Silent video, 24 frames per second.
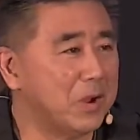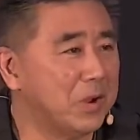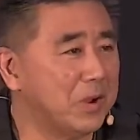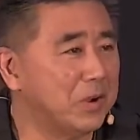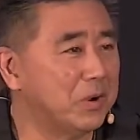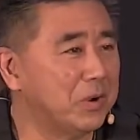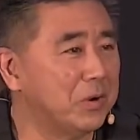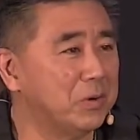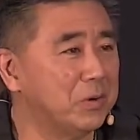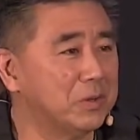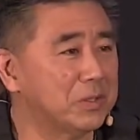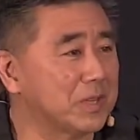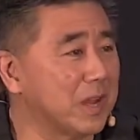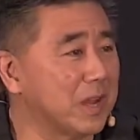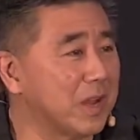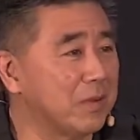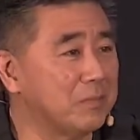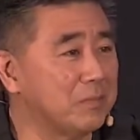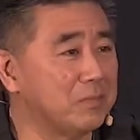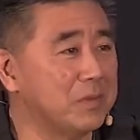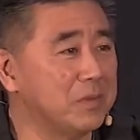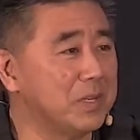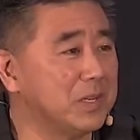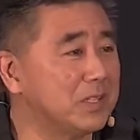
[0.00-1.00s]
who is
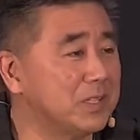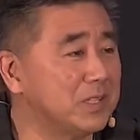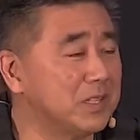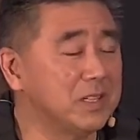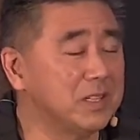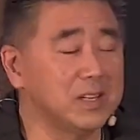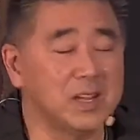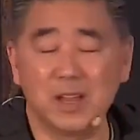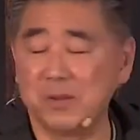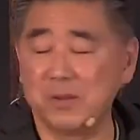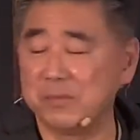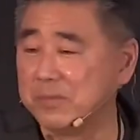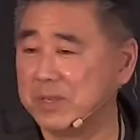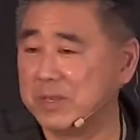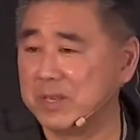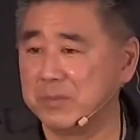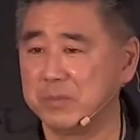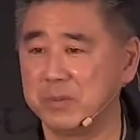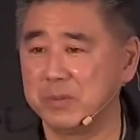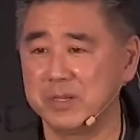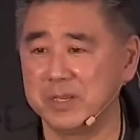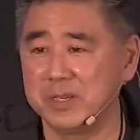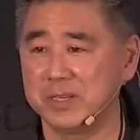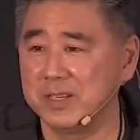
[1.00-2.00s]
omniscient,
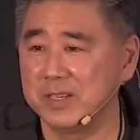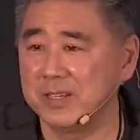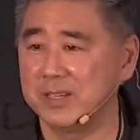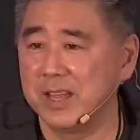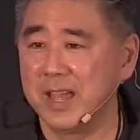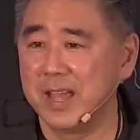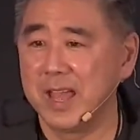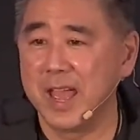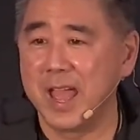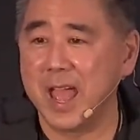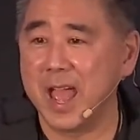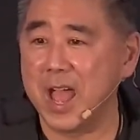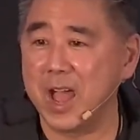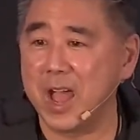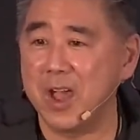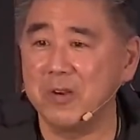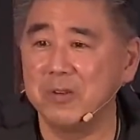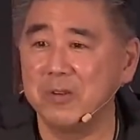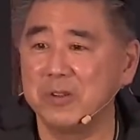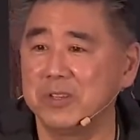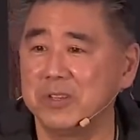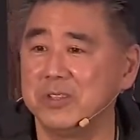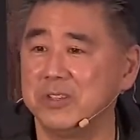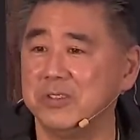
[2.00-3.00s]
omnipotent? How
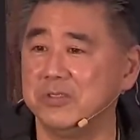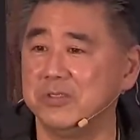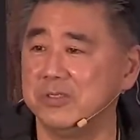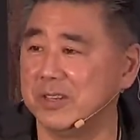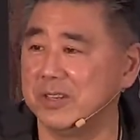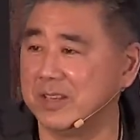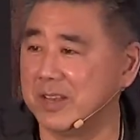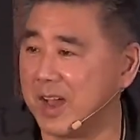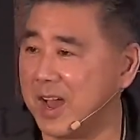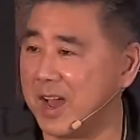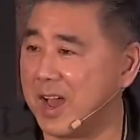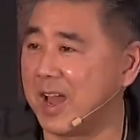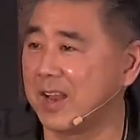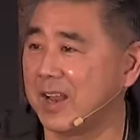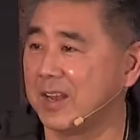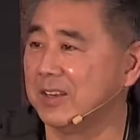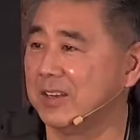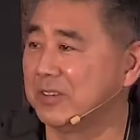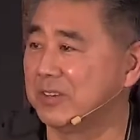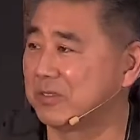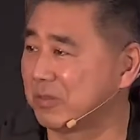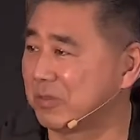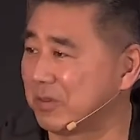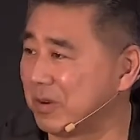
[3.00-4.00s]
could you not
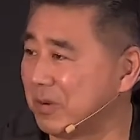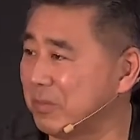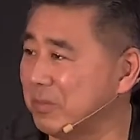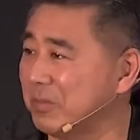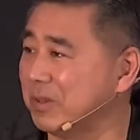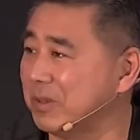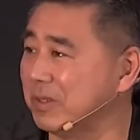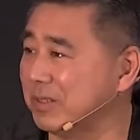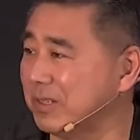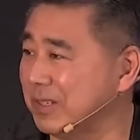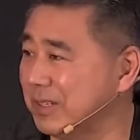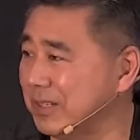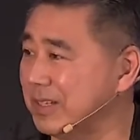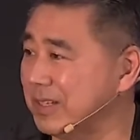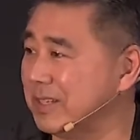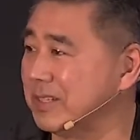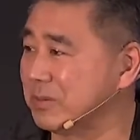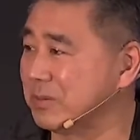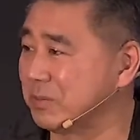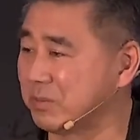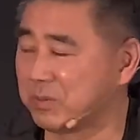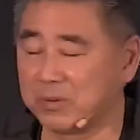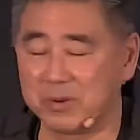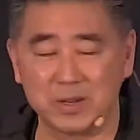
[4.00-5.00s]
tremble in
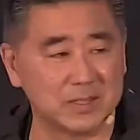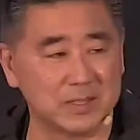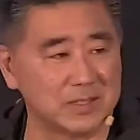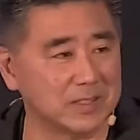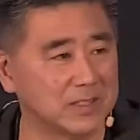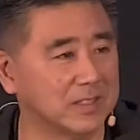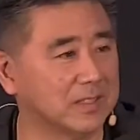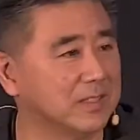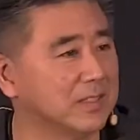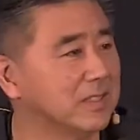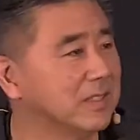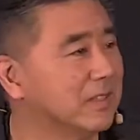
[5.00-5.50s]
his presence?